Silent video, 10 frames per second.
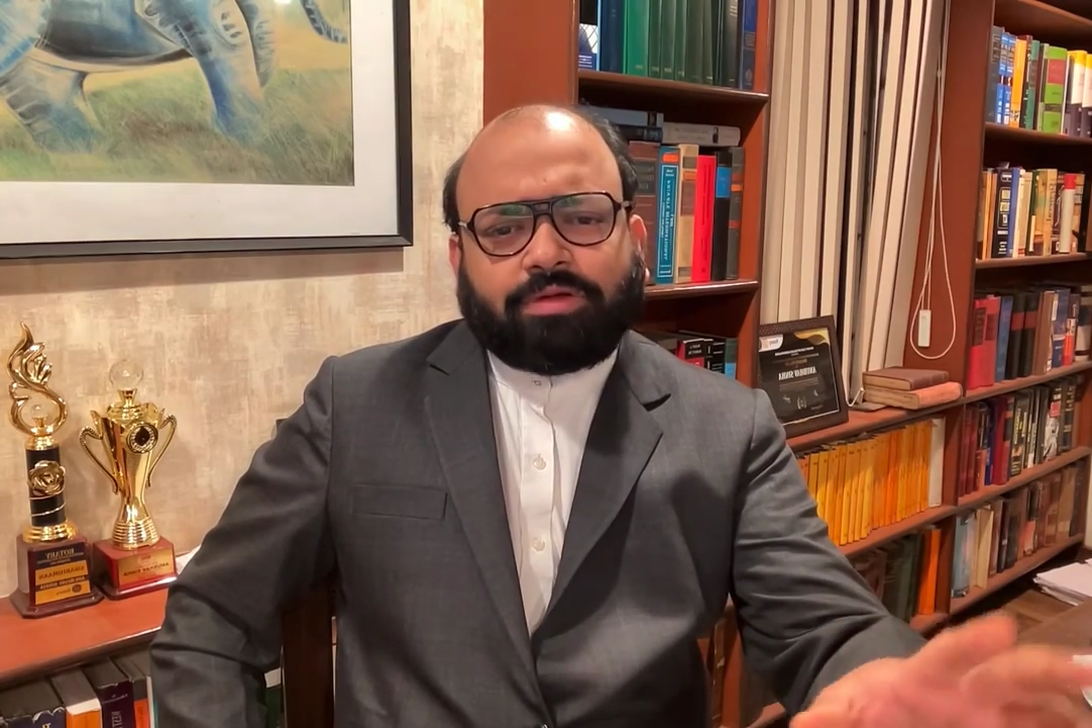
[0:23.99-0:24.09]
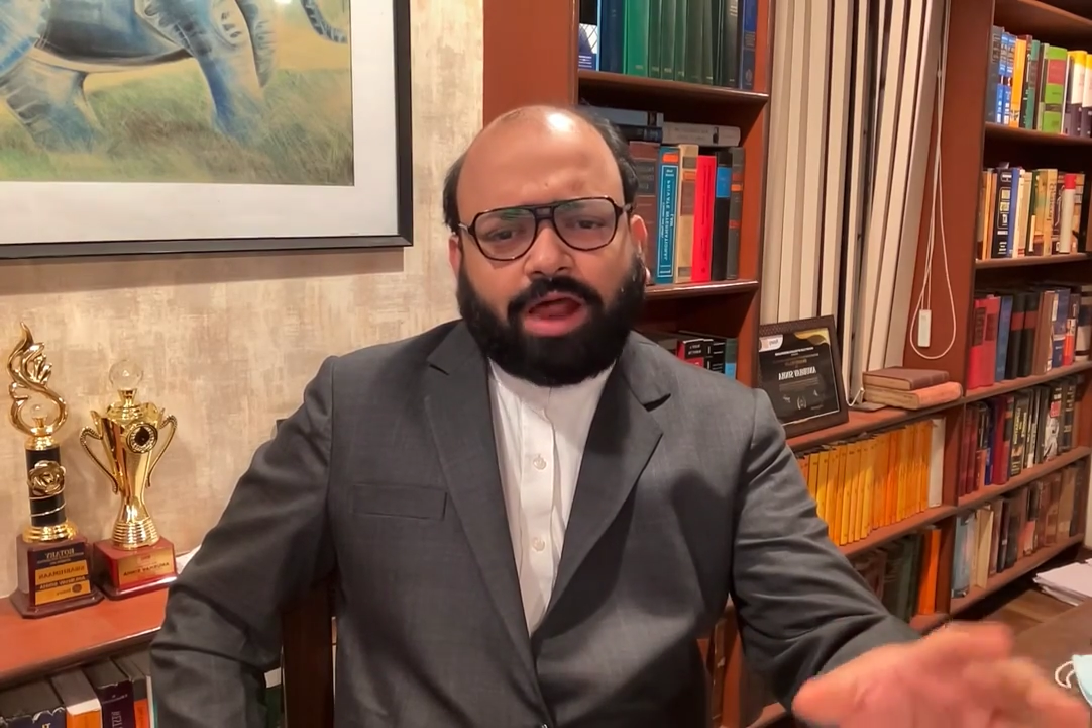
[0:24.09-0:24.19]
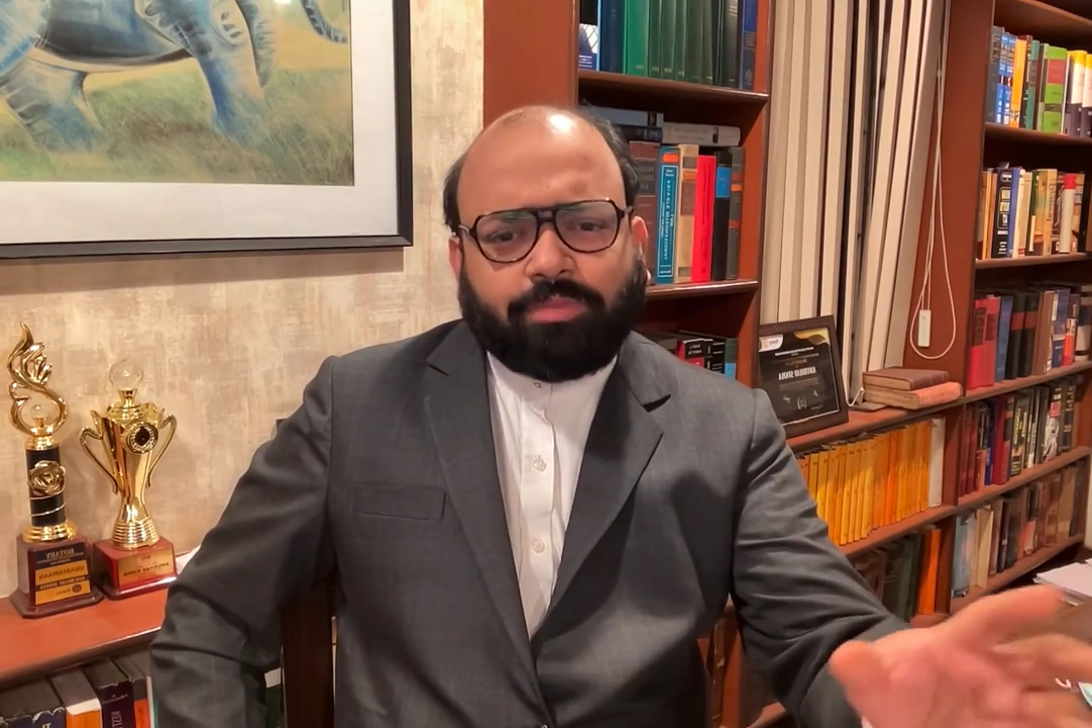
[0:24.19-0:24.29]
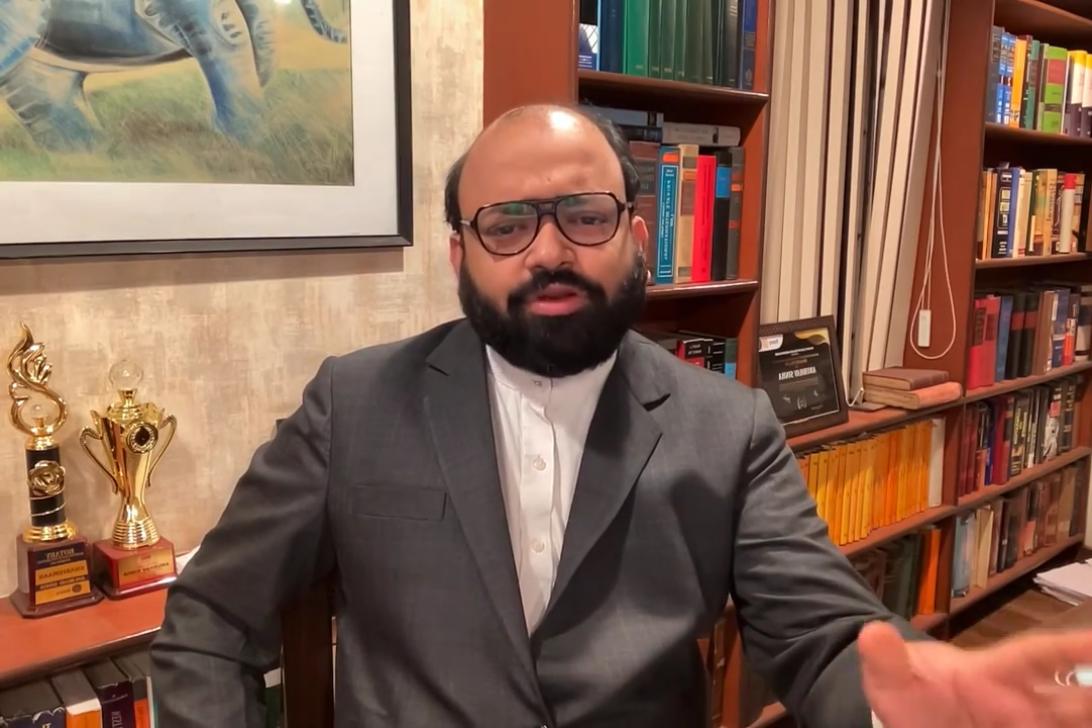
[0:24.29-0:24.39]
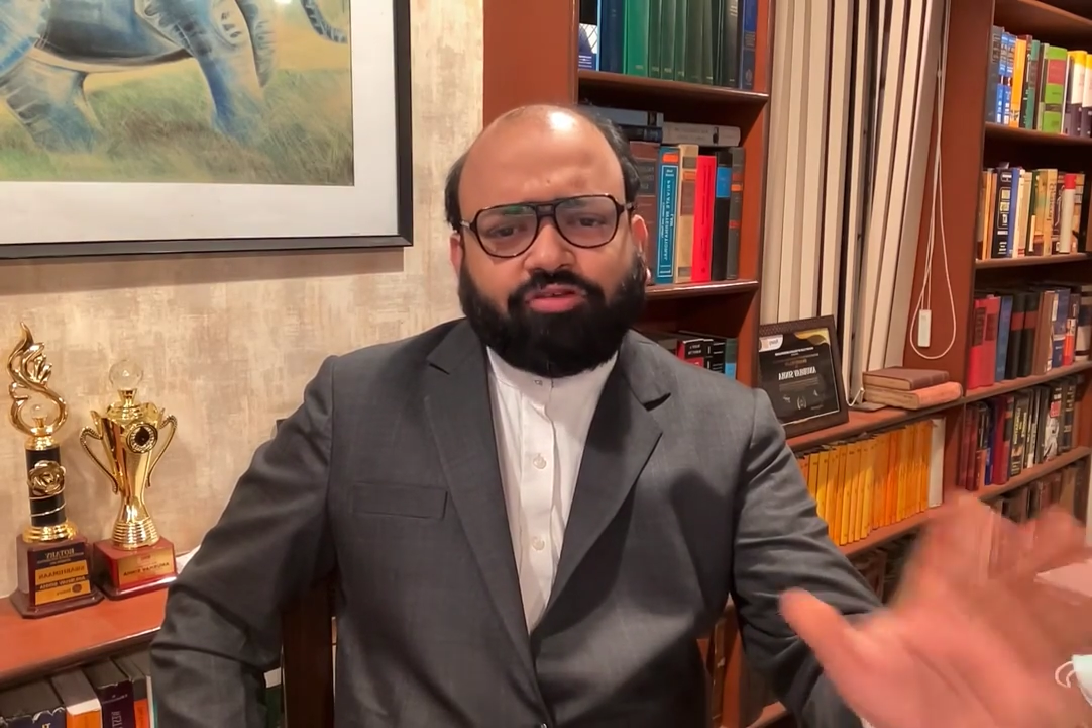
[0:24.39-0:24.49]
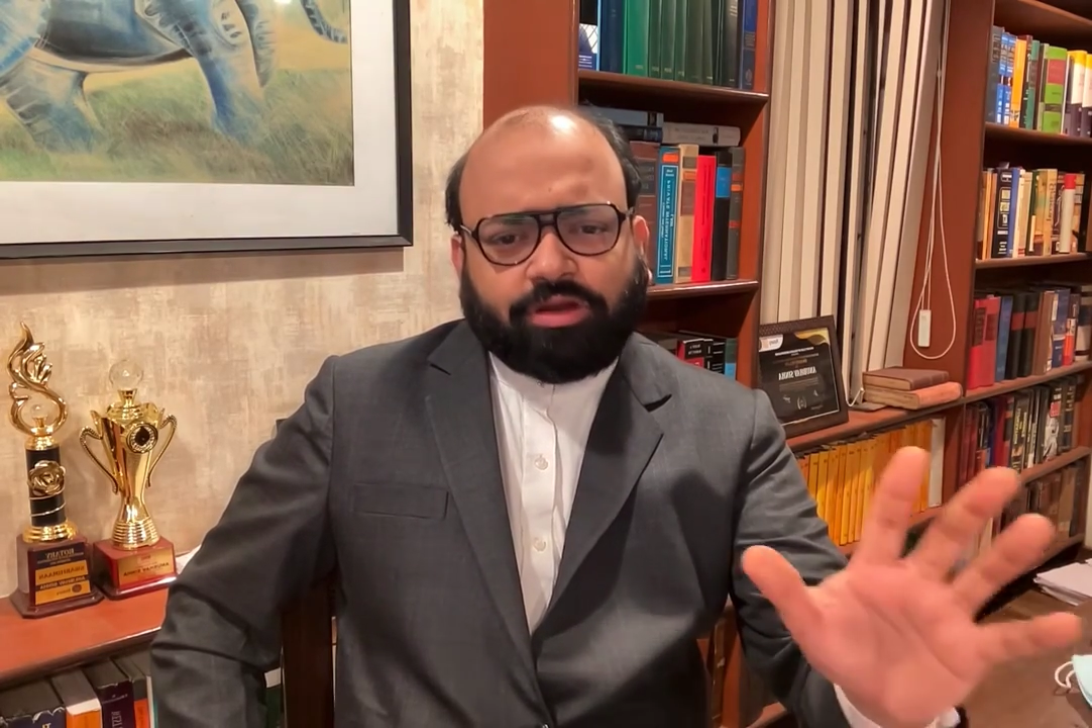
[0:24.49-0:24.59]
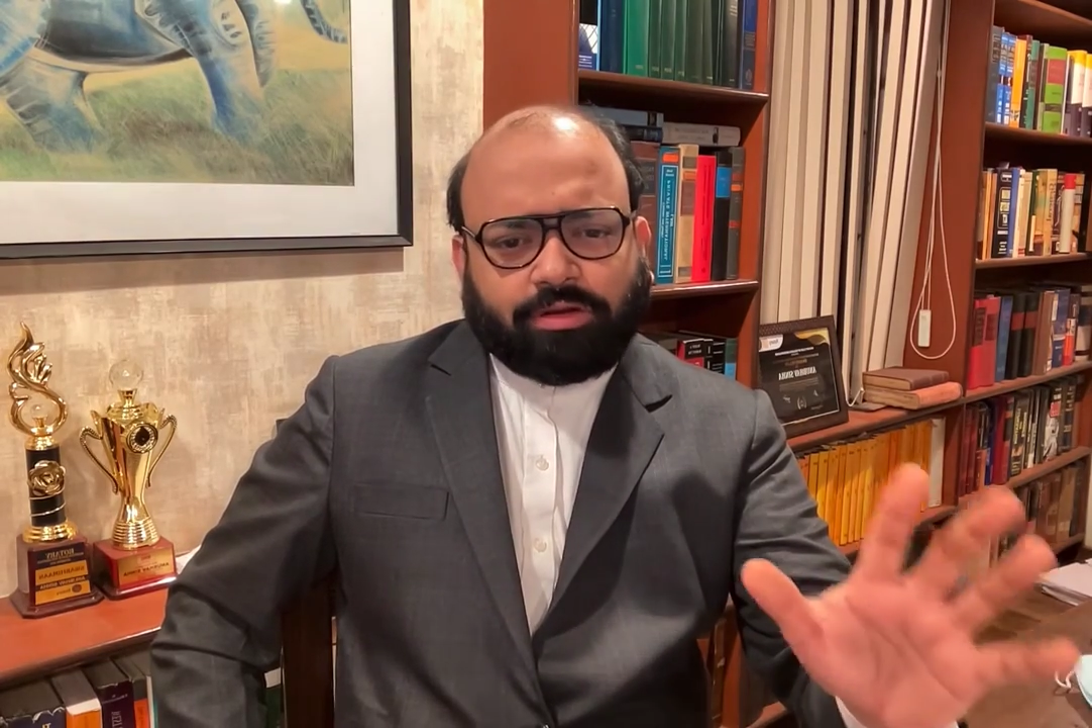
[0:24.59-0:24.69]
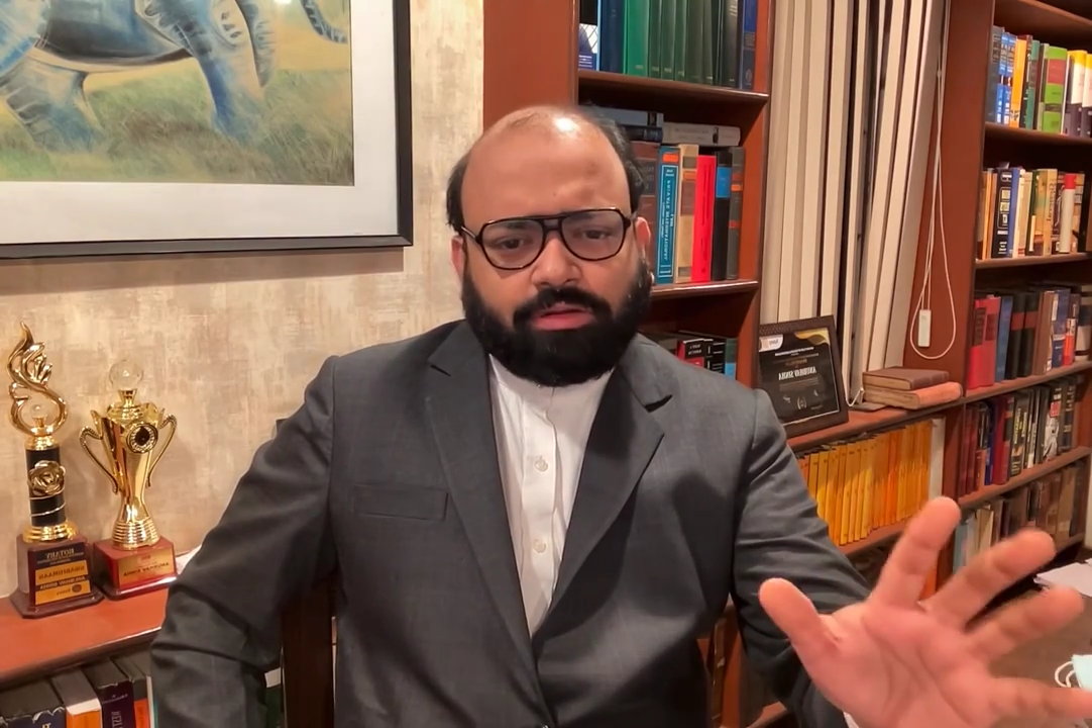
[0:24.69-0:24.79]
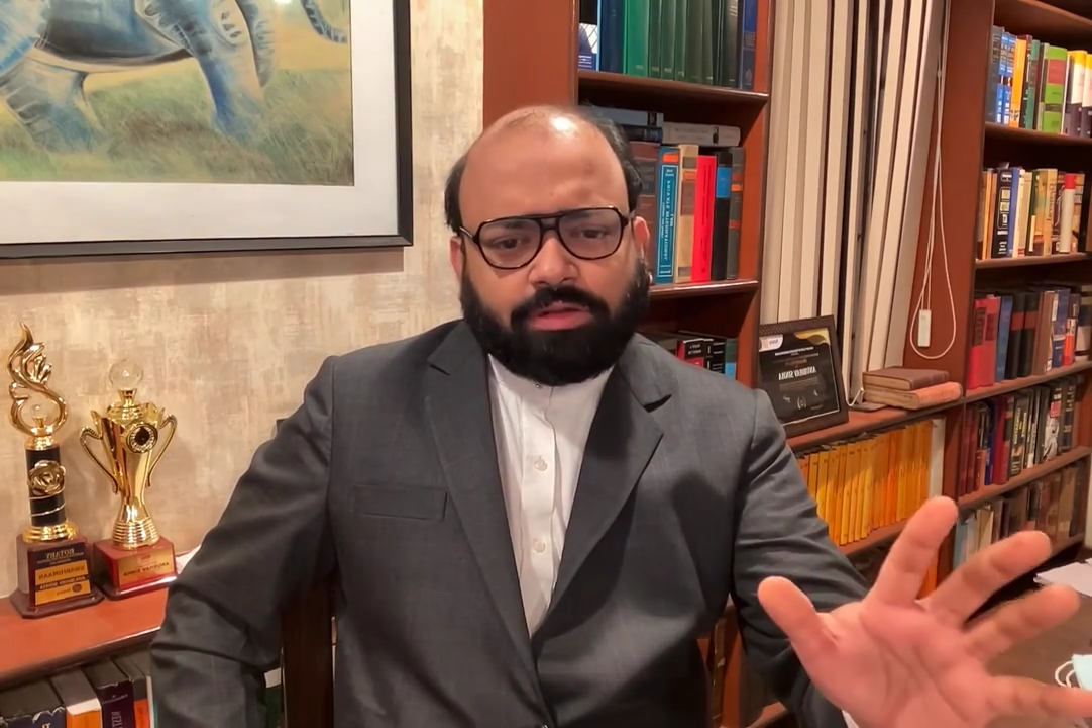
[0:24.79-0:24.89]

arbitrator